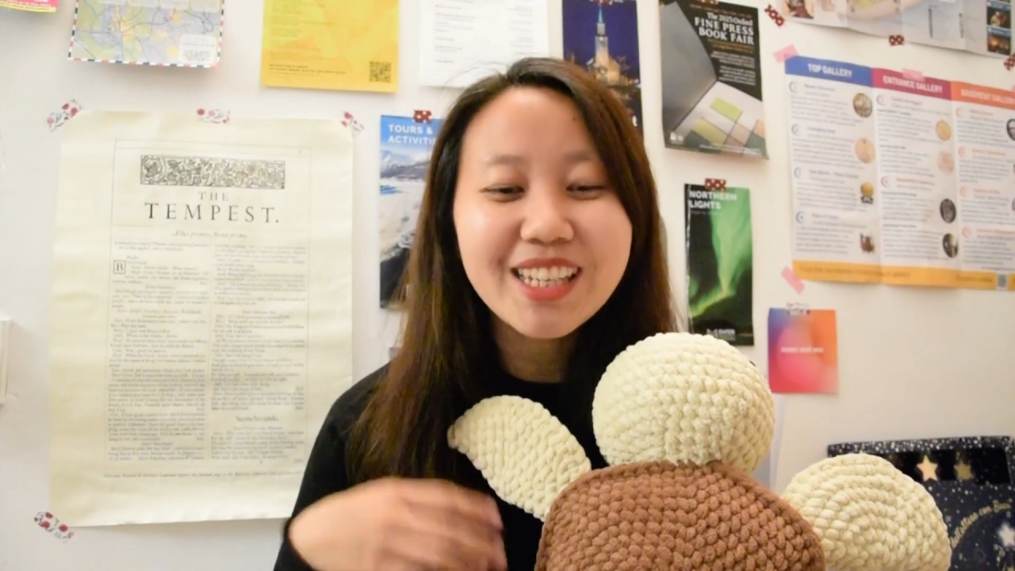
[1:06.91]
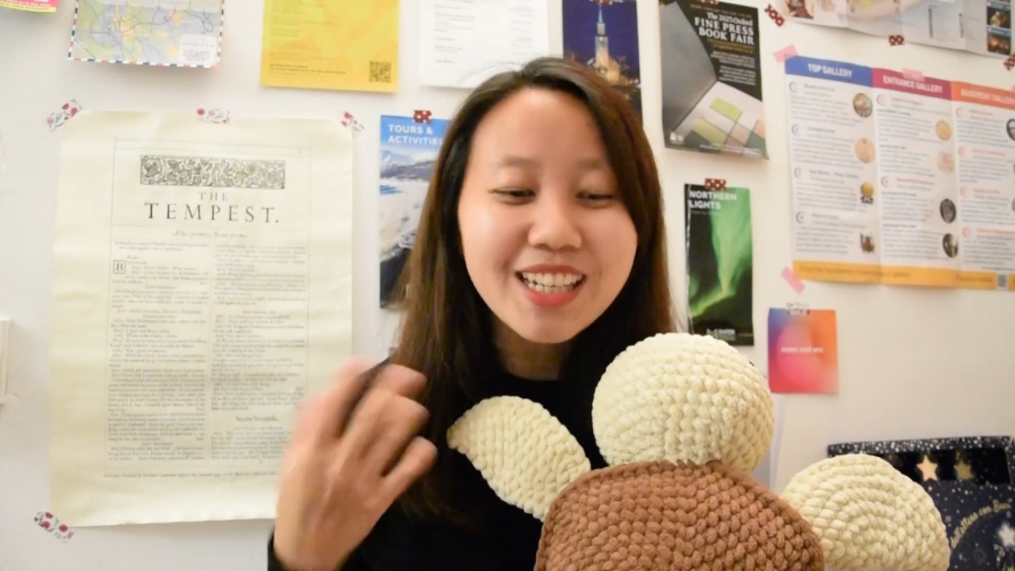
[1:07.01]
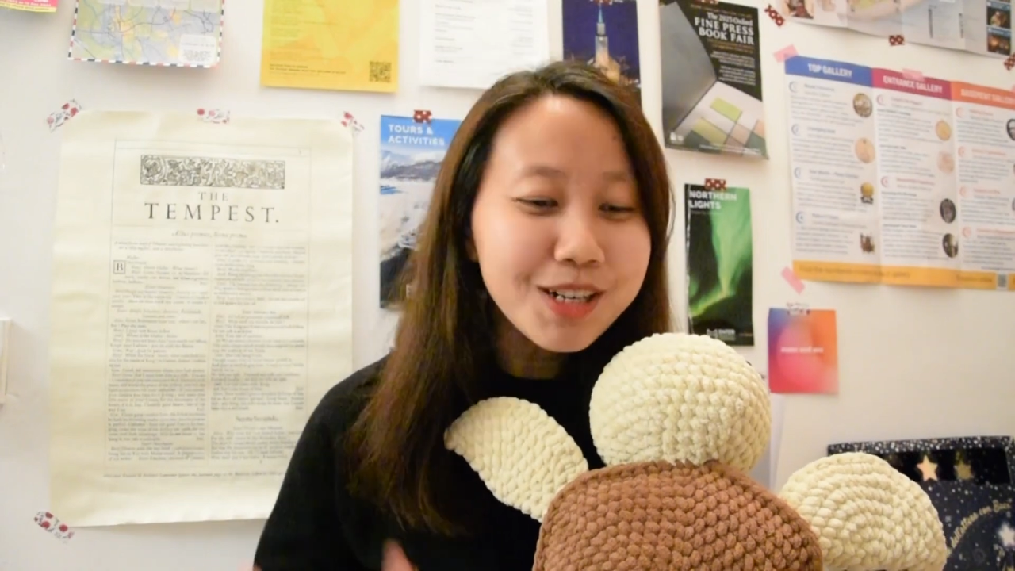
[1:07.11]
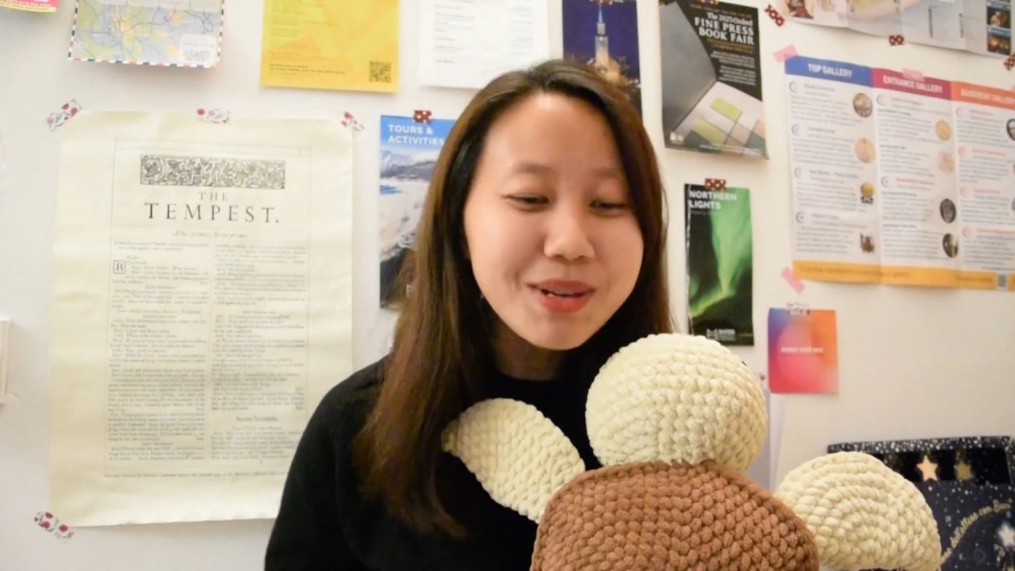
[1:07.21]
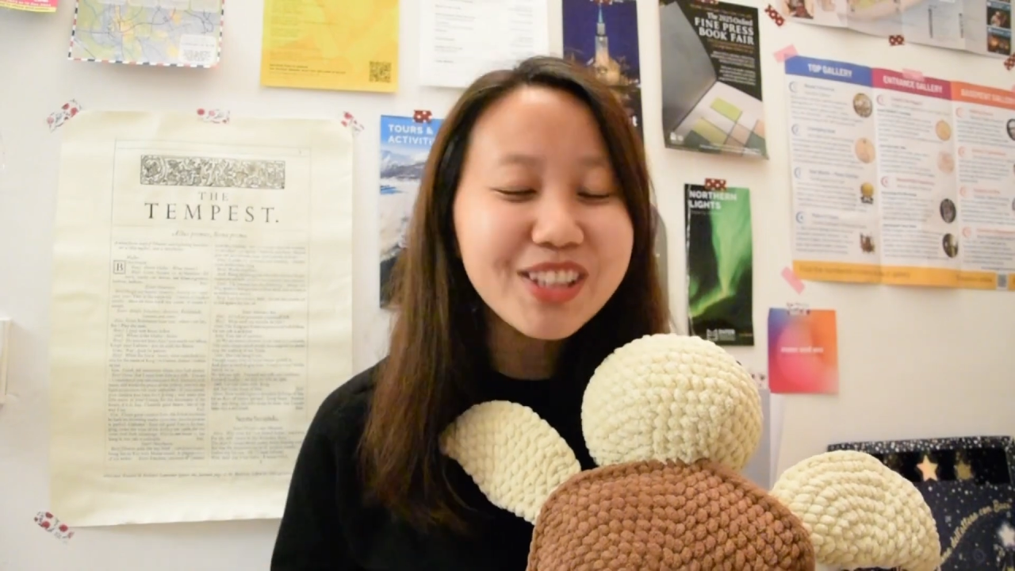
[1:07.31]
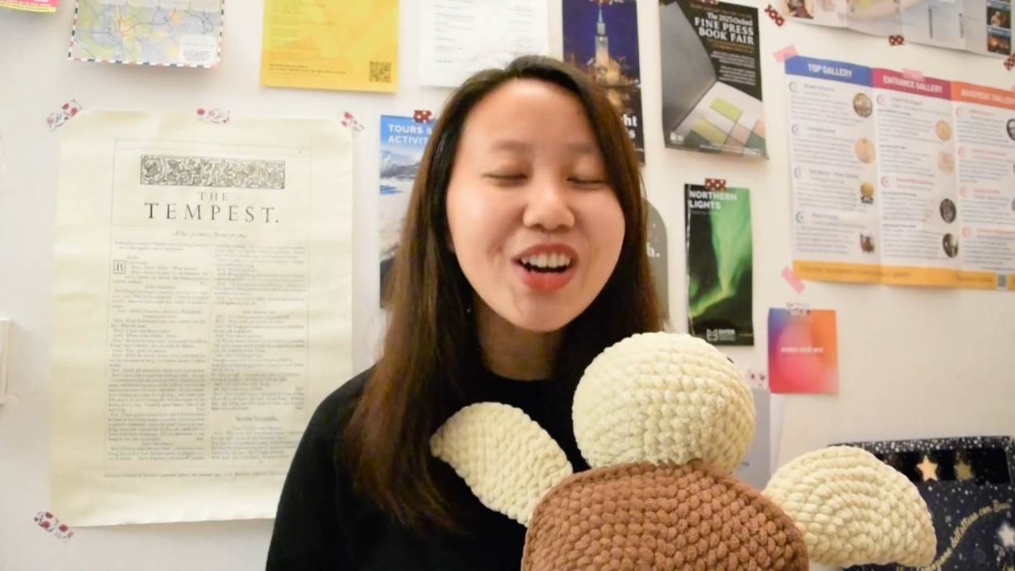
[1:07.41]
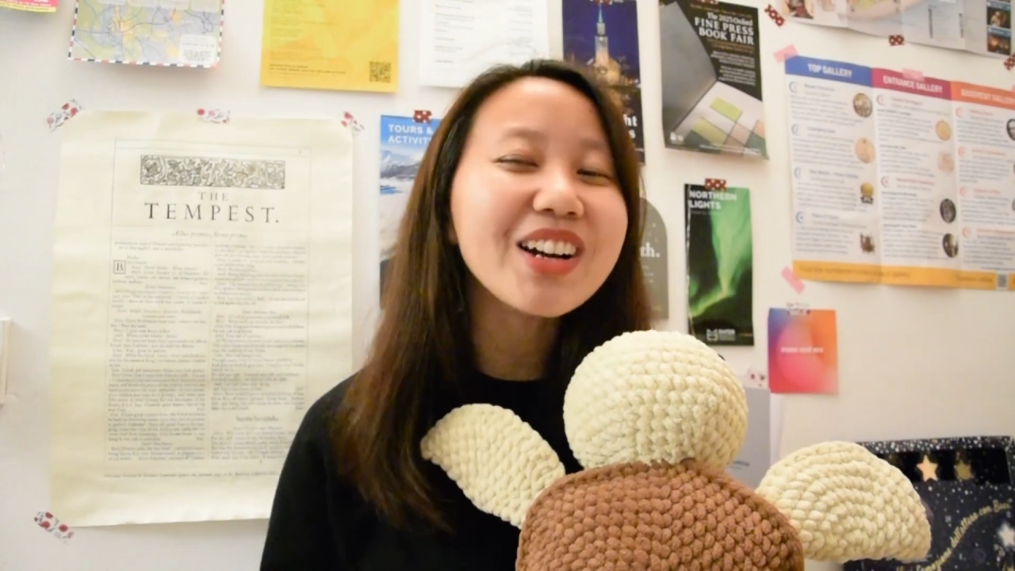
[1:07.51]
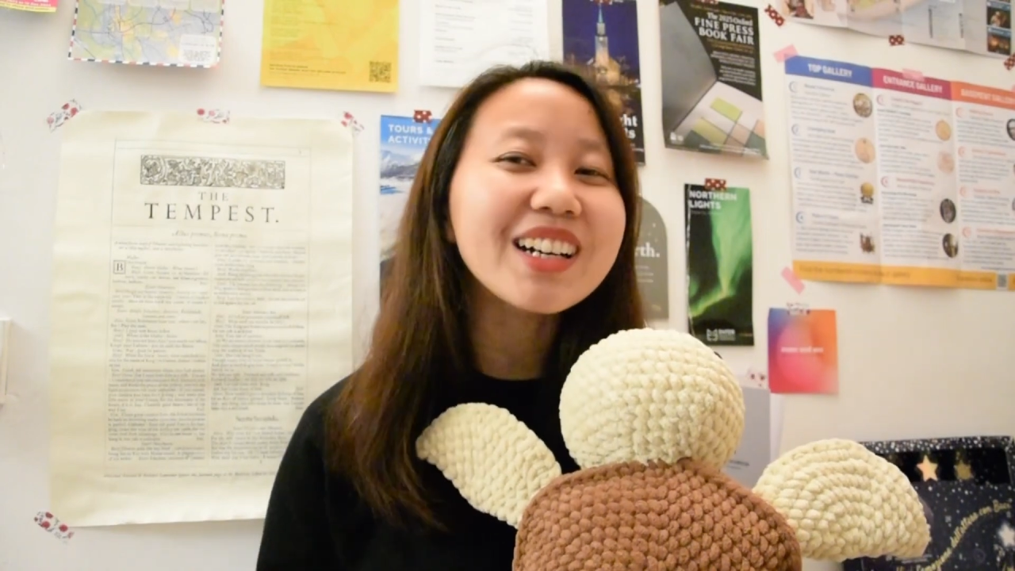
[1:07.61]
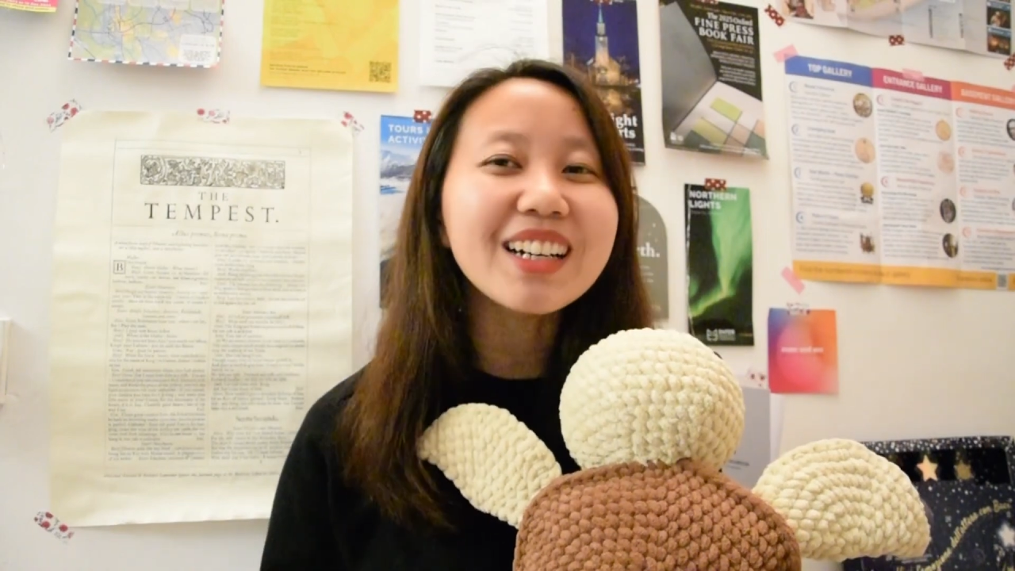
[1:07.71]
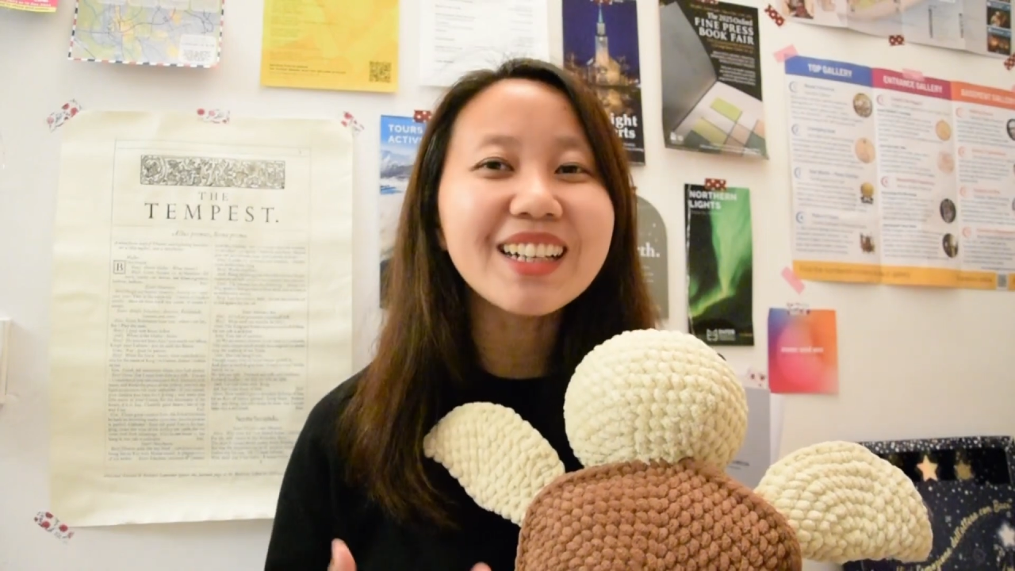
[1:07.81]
hear me talk